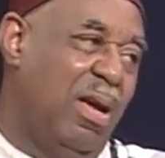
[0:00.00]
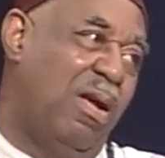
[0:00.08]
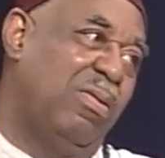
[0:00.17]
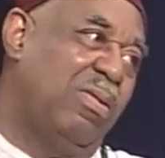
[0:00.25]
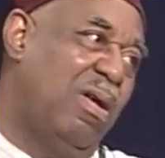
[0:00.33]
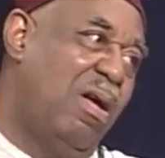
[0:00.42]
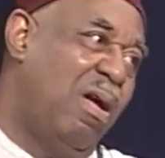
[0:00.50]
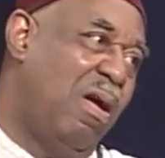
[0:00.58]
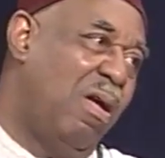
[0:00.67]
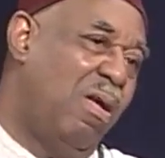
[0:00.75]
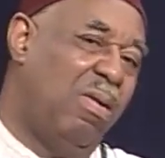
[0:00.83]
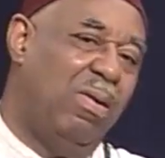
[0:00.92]

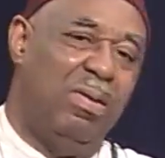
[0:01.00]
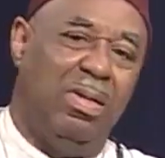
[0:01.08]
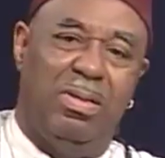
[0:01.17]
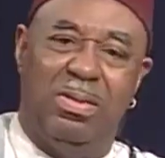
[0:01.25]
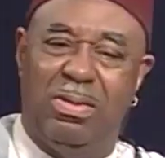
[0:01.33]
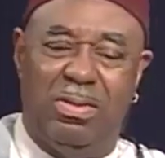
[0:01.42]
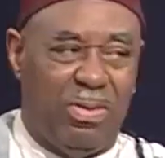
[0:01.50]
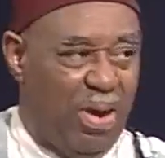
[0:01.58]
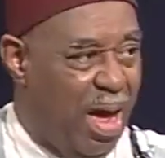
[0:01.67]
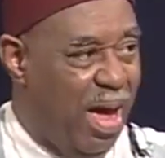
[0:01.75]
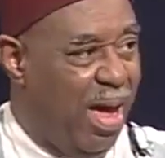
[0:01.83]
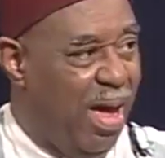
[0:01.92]
alcohol and
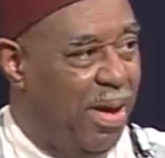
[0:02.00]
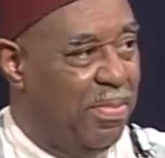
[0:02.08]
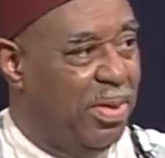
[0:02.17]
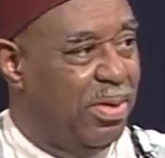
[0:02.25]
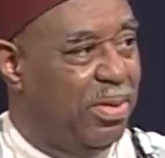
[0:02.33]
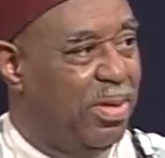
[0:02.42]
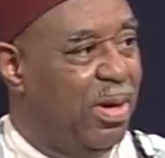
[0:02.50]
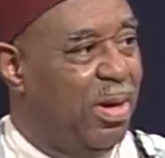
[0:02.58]
crime and